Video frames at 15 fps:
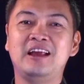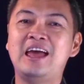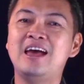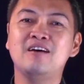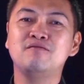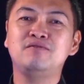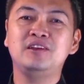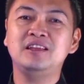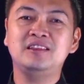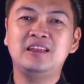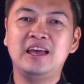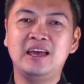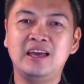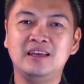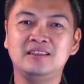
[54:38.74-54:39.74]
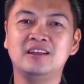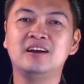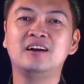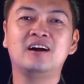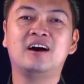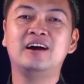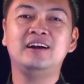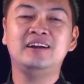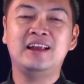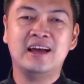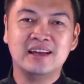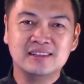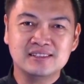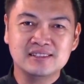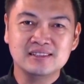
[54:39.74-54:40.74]
every day there are
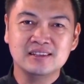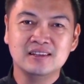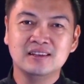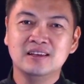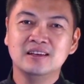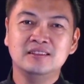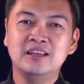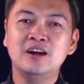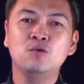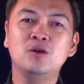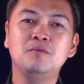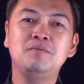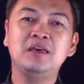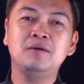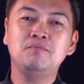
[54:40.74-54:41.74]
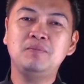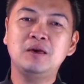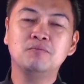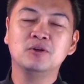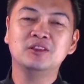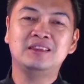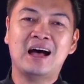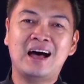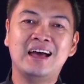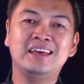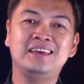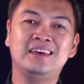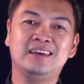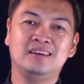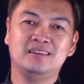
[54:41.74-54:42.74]
deaths. There will be people
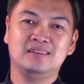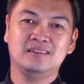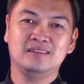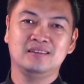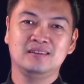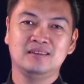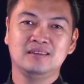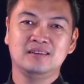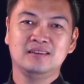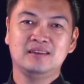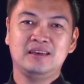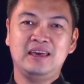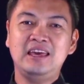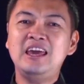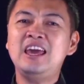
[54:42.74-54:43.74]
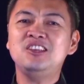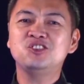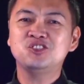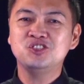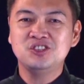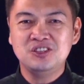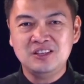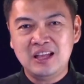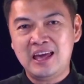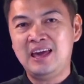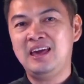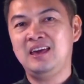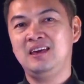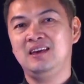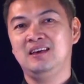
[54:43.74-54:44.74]
dying each
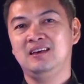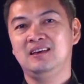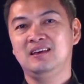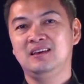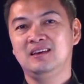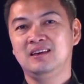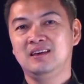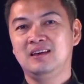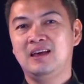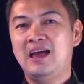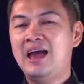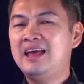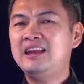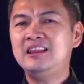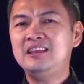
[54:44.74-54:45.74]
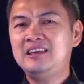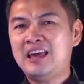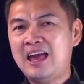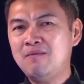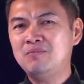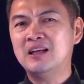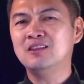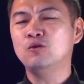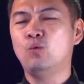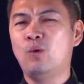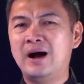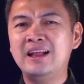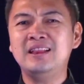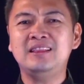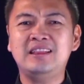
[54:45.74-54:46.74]
day. And it came that
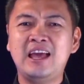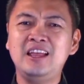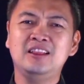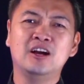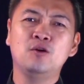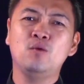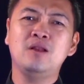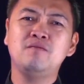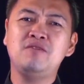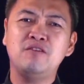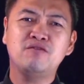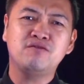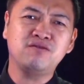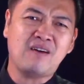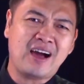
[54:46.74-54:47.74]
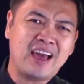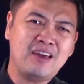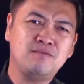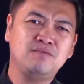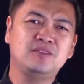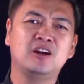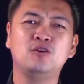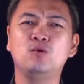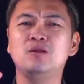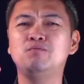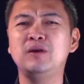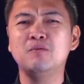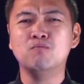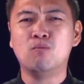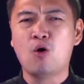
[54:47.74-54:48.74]
one day there will be 5, there will be
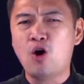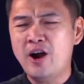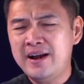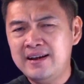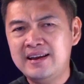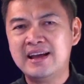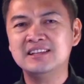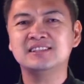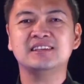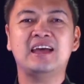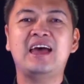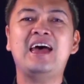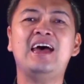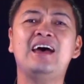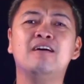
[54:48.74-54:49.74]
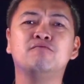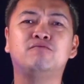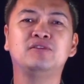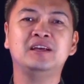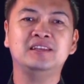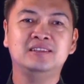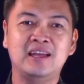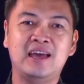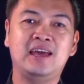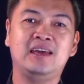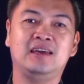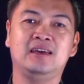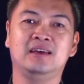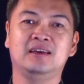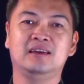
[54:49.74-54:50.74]
more deaths every day.
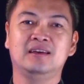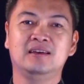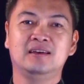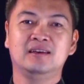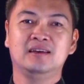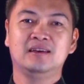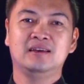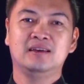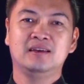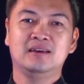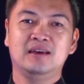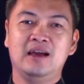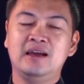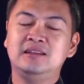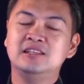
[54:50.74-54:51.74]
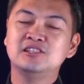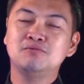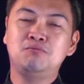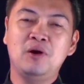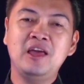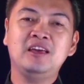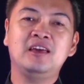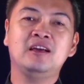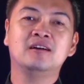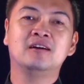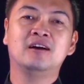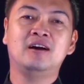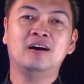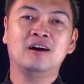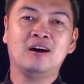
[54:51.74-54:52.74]
And it's breaking
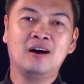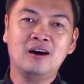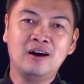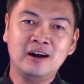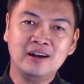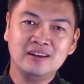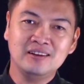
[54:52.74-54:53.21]
her heart.